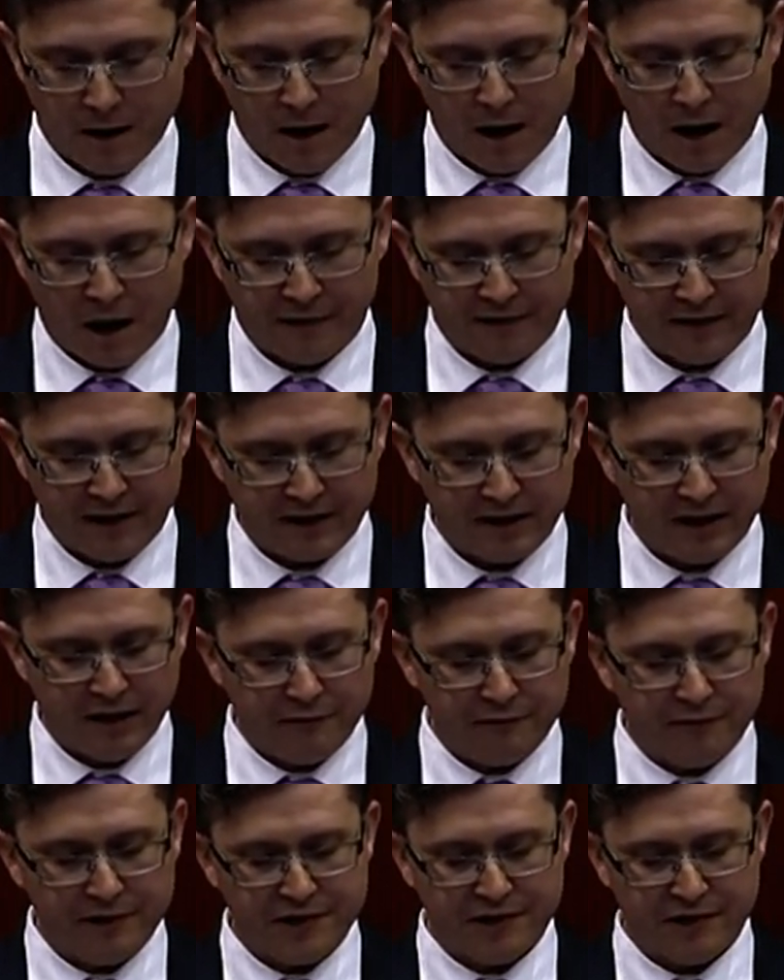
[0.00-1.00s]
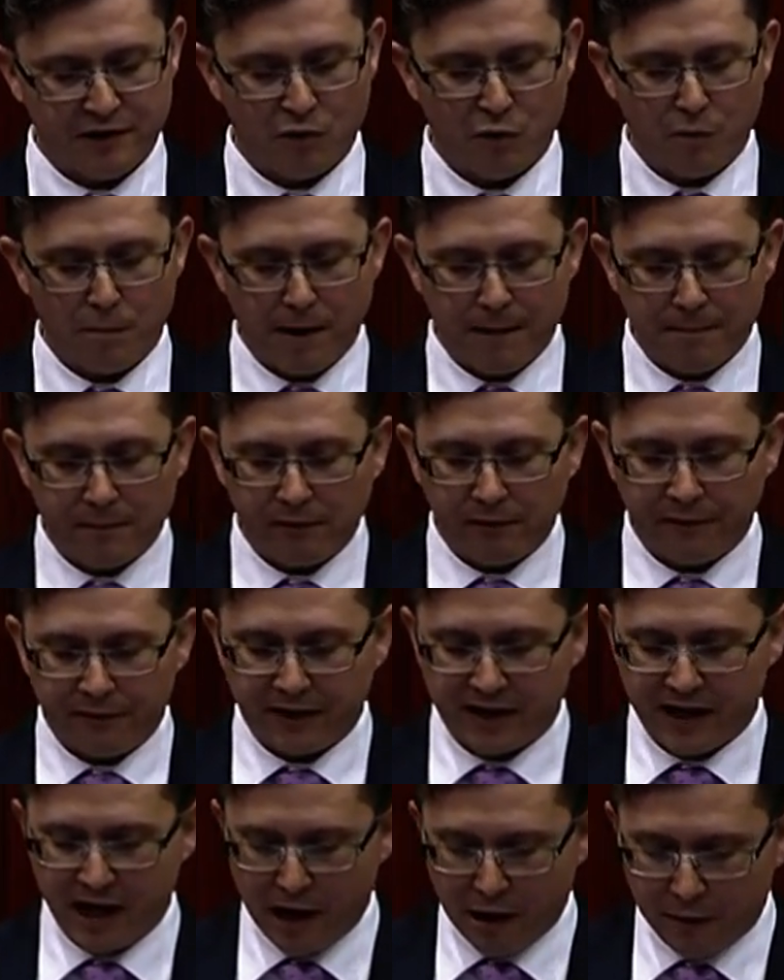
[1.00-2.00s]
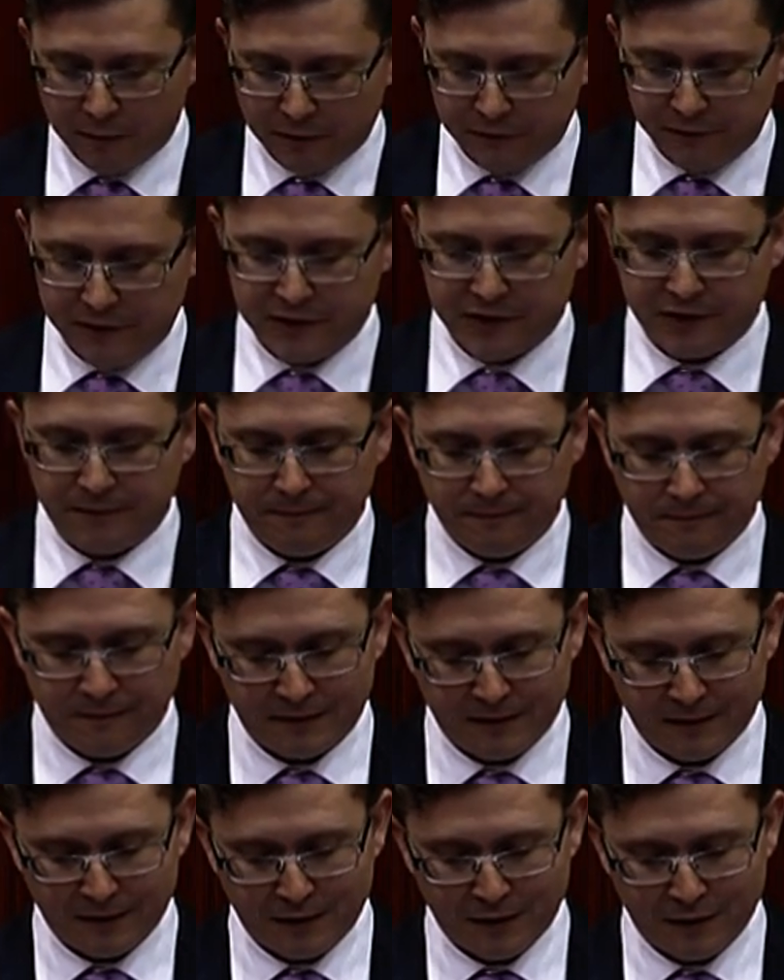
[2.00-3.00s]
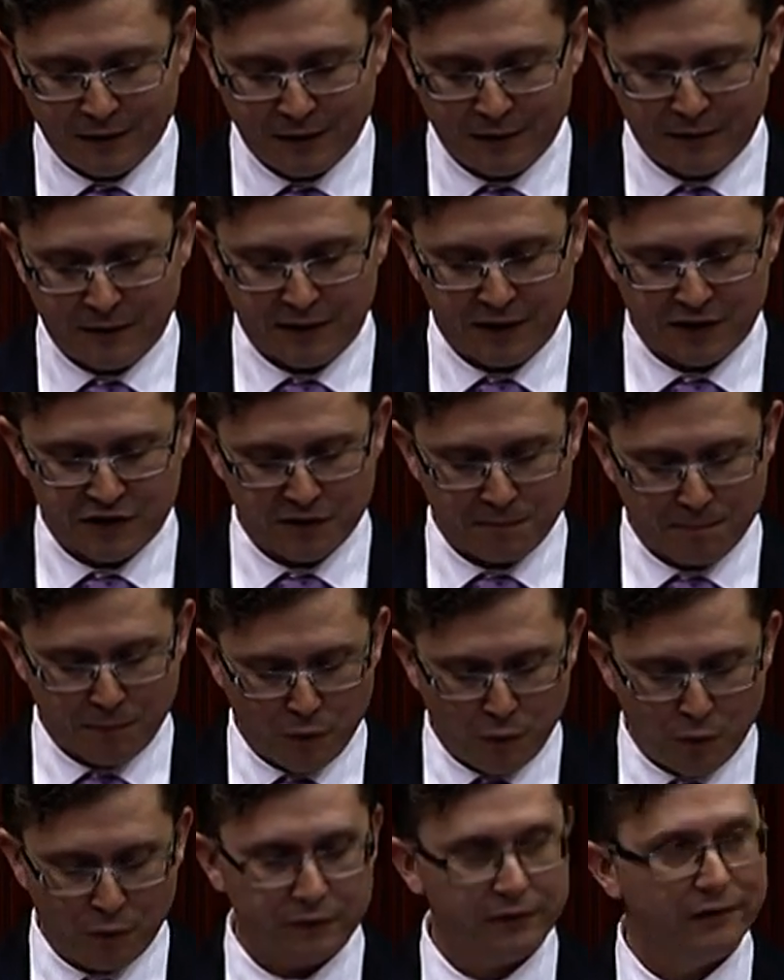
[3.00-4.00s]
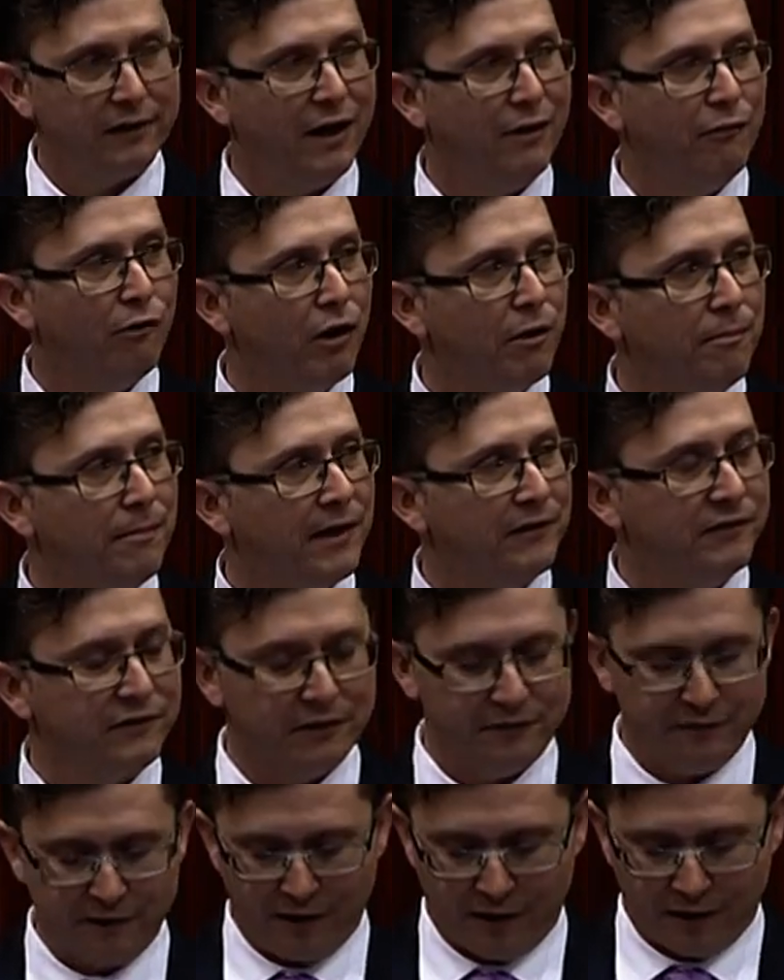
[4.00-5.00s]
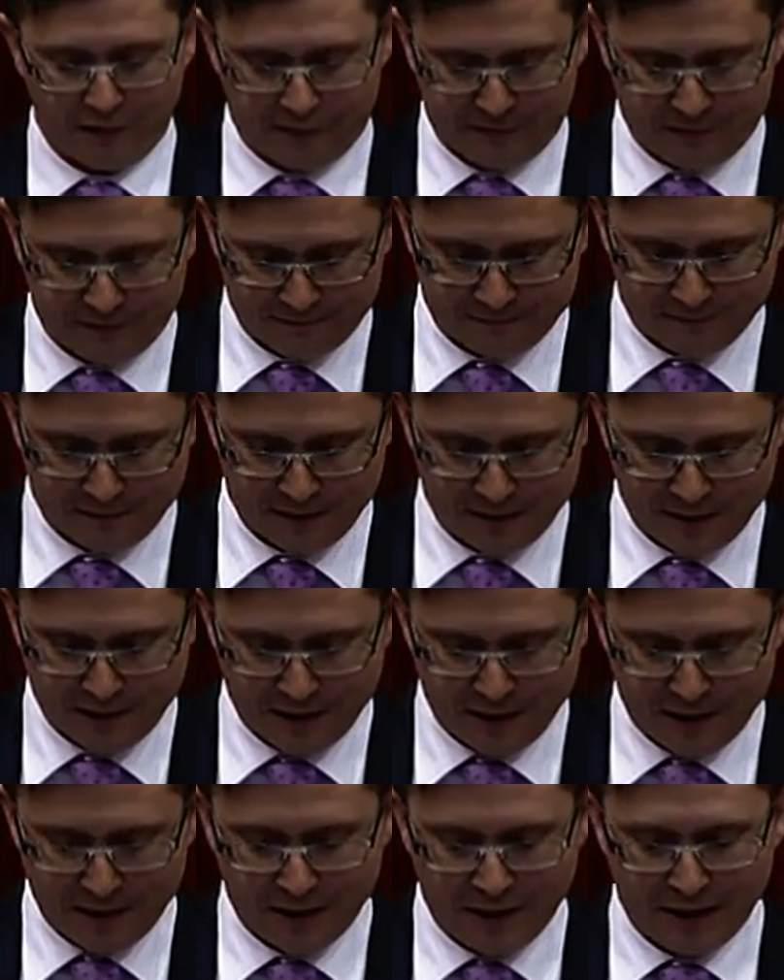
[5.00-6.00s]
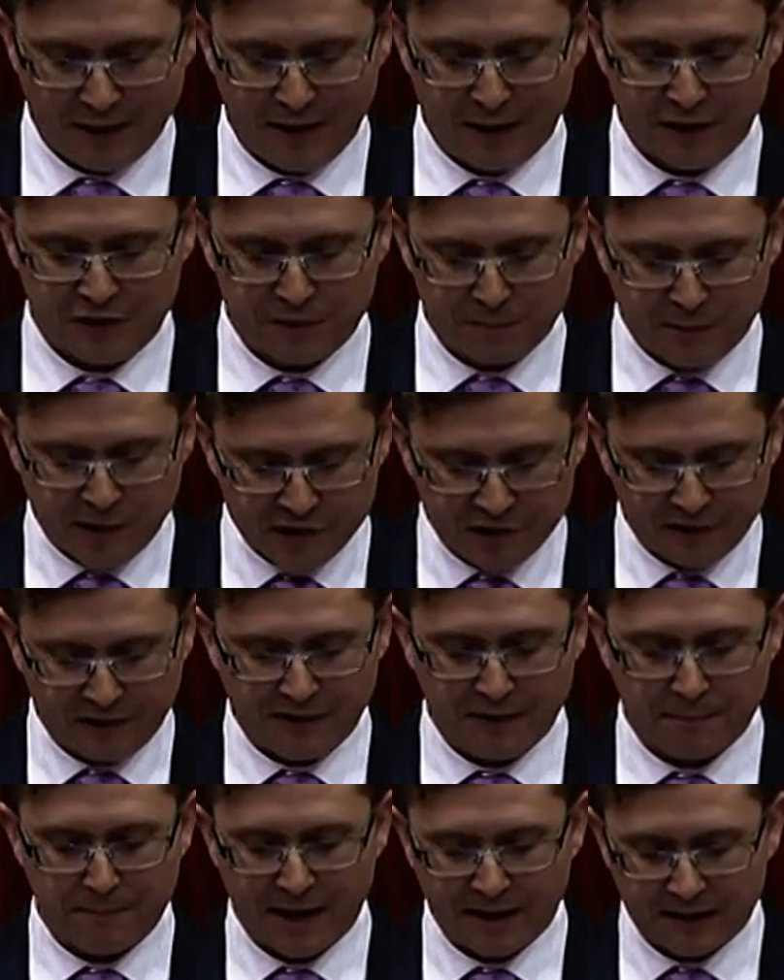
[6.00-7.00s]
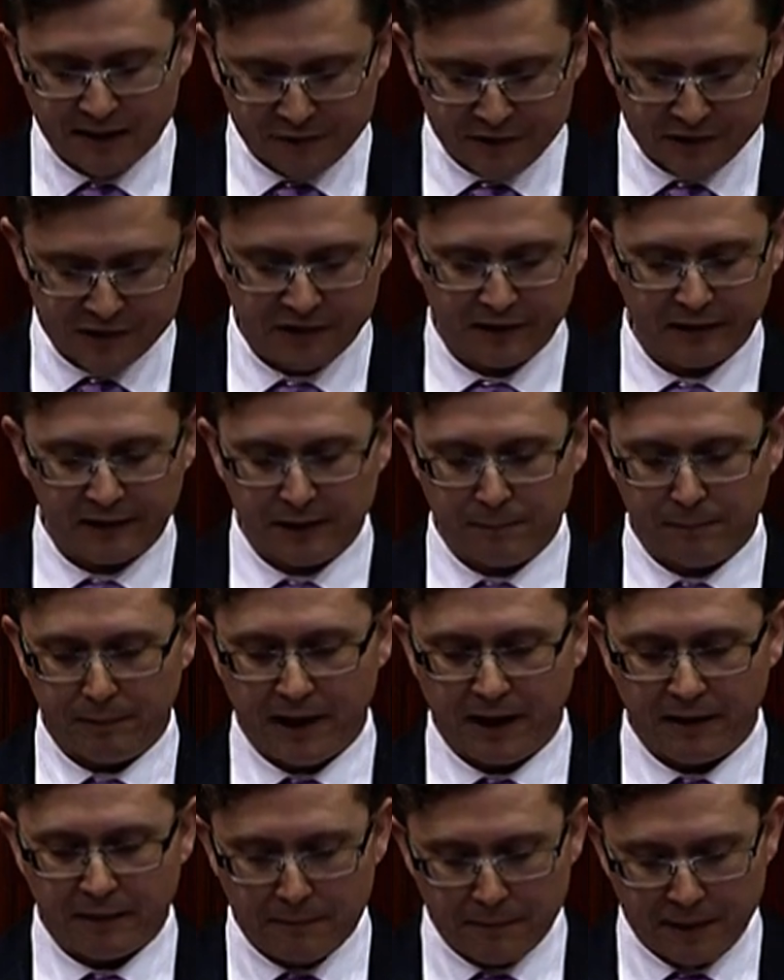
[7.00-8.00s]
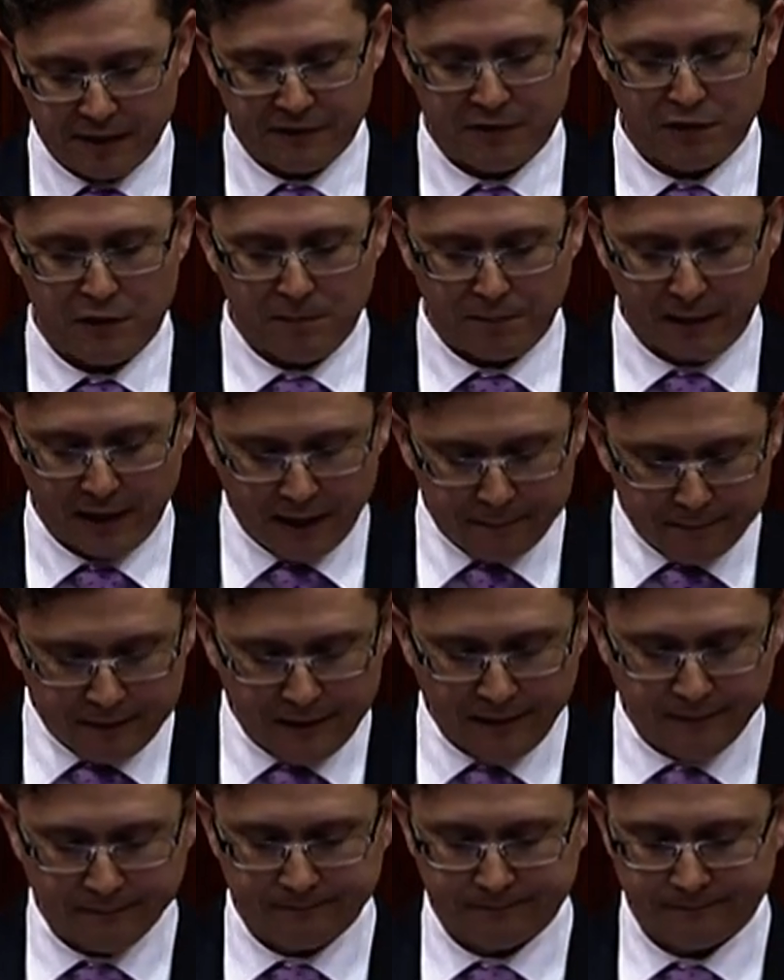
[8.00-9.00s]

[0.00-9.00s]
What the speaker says: I thank every single member of the Cowan Division for their support and robust advice, especially the magnificently blunt Matthew Blampy,